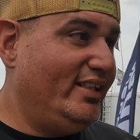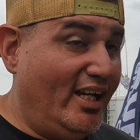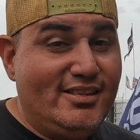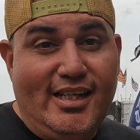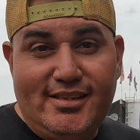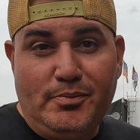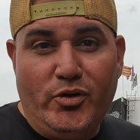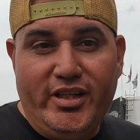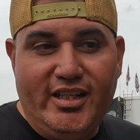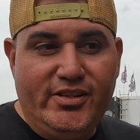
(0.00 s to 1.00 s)
Yes, that's
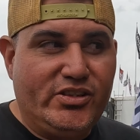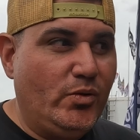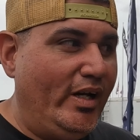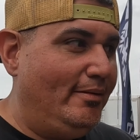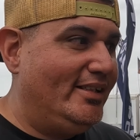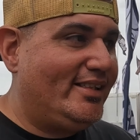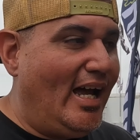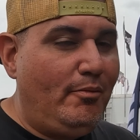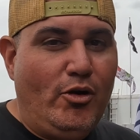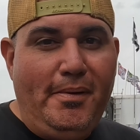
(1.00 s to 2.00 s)
more than it used to weigh, but it's
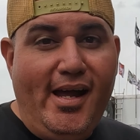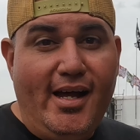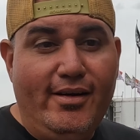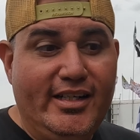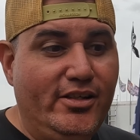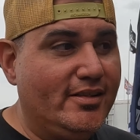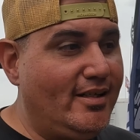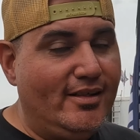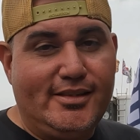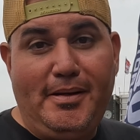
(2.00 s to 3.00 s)
got more power, and you can
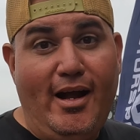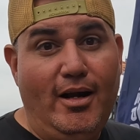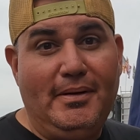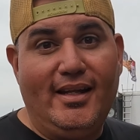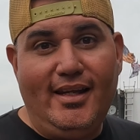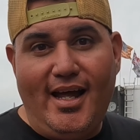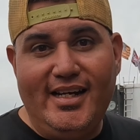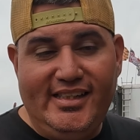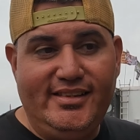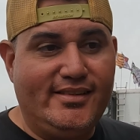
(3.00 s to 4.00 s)
turn this power up a
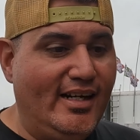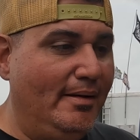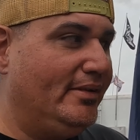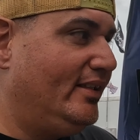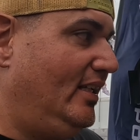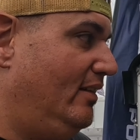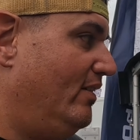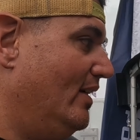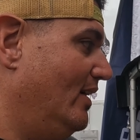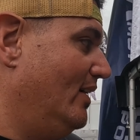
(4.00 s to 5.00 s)
lot easier, I believe.
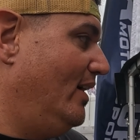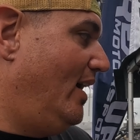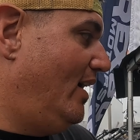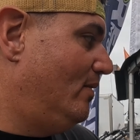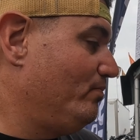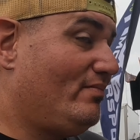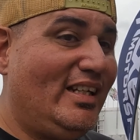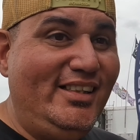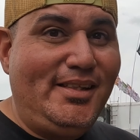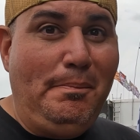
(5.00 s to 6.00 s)

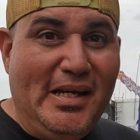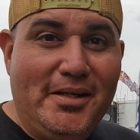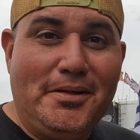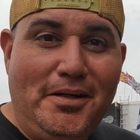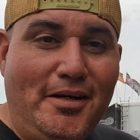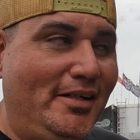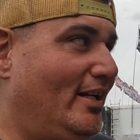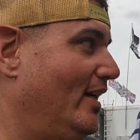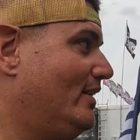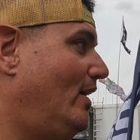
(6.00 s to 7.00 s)
It's a bigger car than
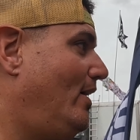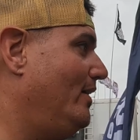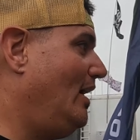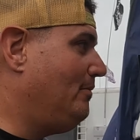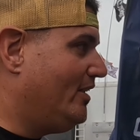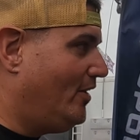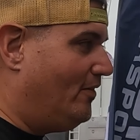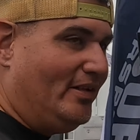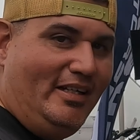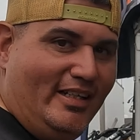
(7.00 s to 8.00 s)
I thought. I'm gonna go
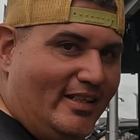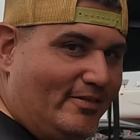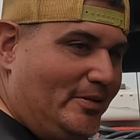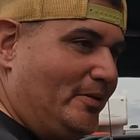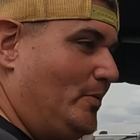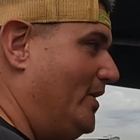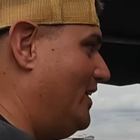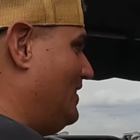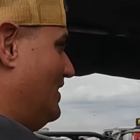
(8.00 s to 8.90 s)
over here real quick.